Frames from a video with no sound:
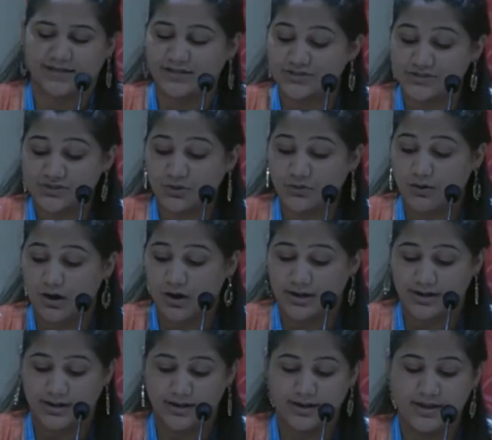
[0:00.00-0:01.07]
and so
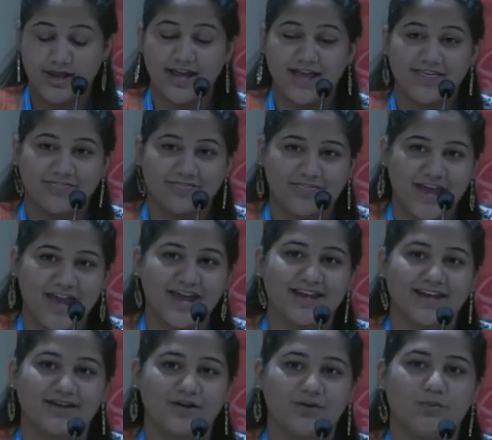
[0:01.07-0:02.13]
on.
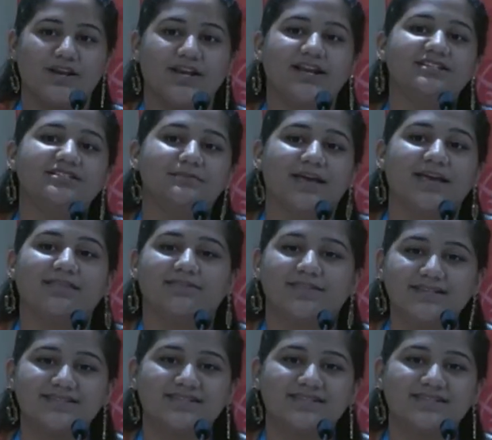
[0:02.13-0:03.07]
Then we need to make this